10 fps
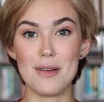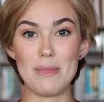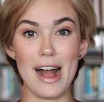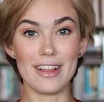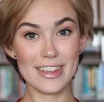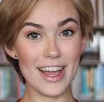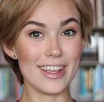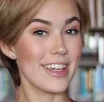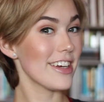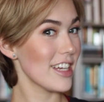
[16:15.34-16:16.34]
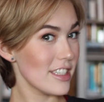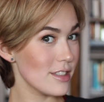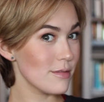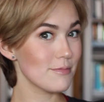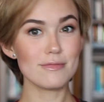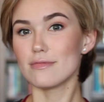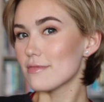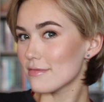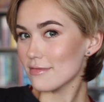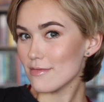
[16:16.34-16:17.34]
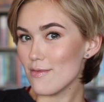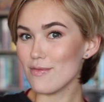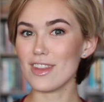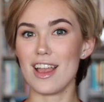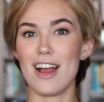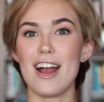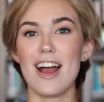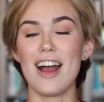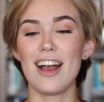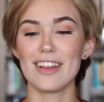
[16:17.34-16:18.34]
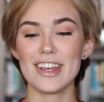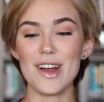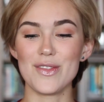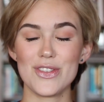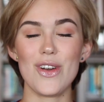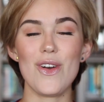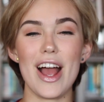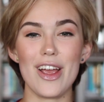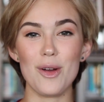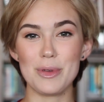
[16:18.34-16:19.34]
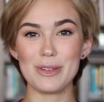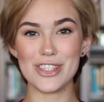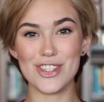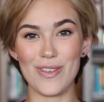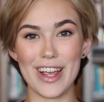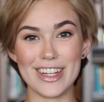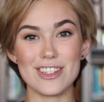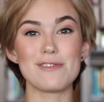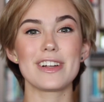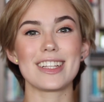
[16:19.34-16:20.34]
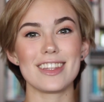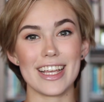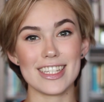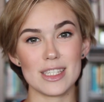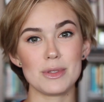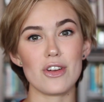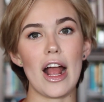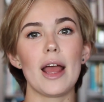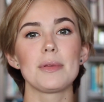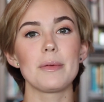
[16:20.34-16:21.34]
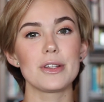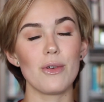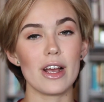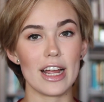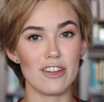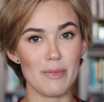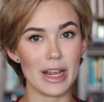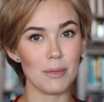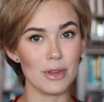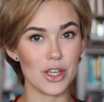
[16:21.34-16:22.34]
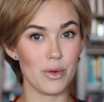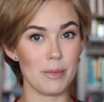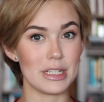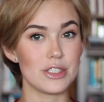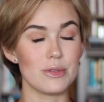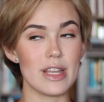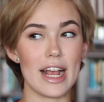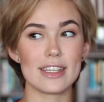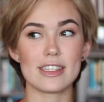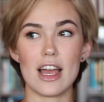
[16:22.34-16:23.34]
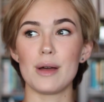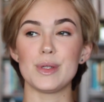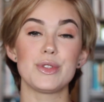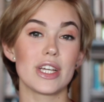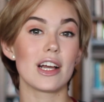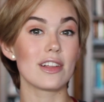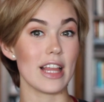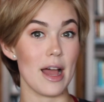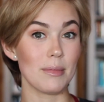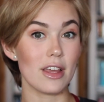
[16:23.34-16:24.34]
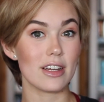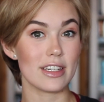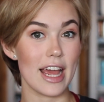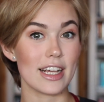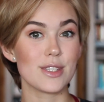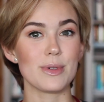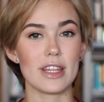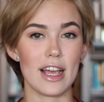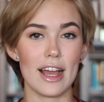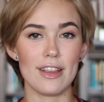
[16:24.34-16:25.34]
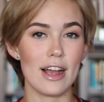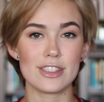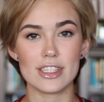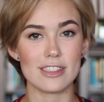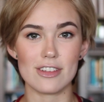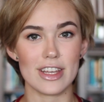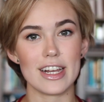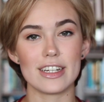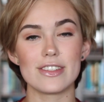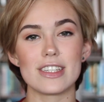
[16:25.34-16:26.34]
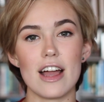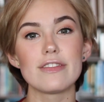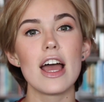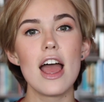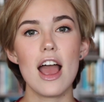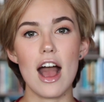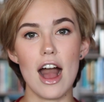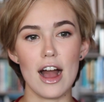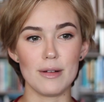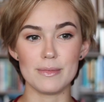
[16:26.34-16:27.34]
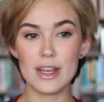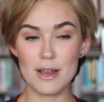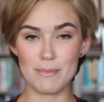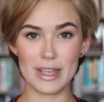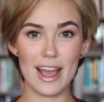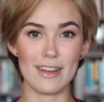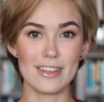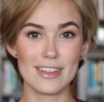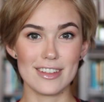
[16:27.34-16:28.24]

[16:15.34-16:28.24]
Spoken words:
But yeah, here it is. Yeah, so I hope you enjoyed. Don't forget to like and subscribe. Let me know what kind of makeup look you want me to do next. I'm doing a glam look next with like eyelashes and all that kind of stuff. But yeah,